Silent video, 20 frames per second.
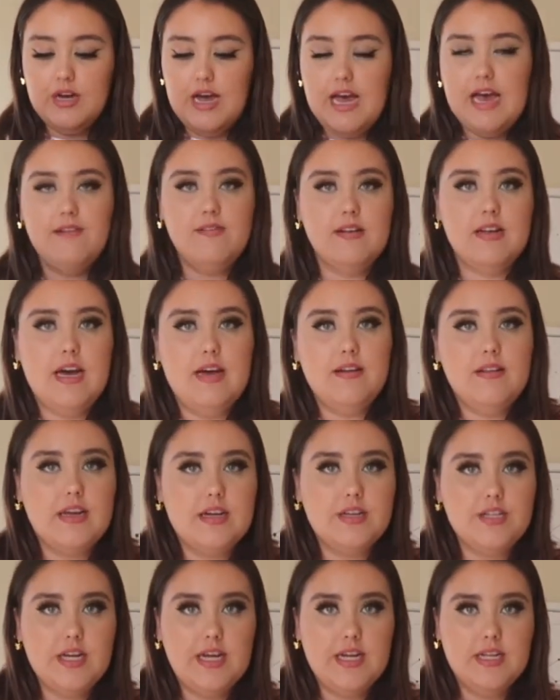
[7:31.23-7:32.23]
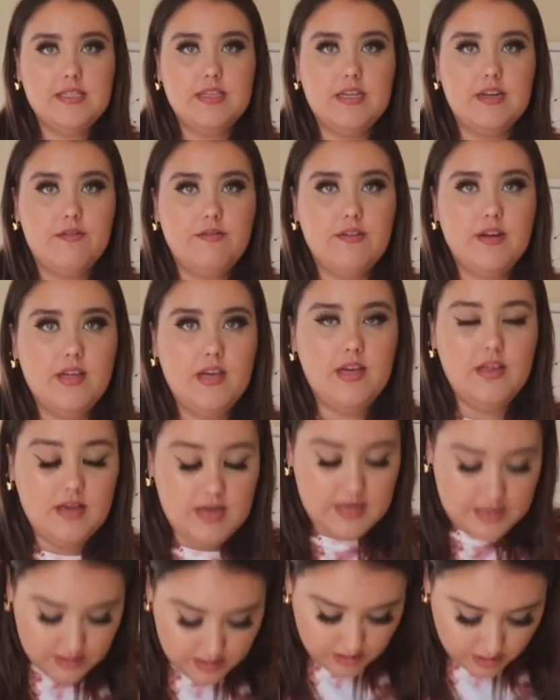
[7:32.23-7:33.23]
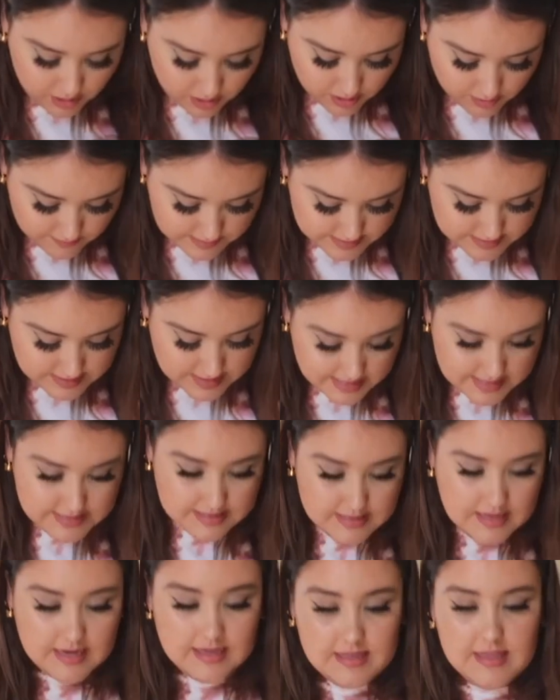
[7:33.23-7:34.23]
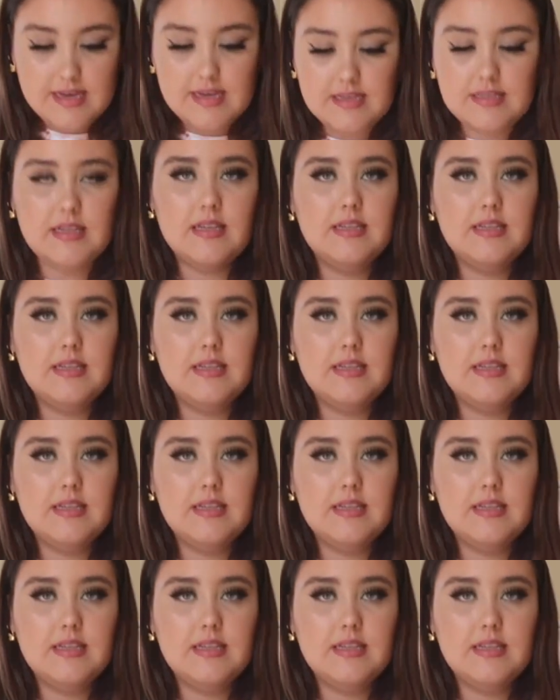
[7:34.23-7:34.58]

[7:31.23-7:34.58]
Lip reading: I haven't had like jeans that are really like oversized like this,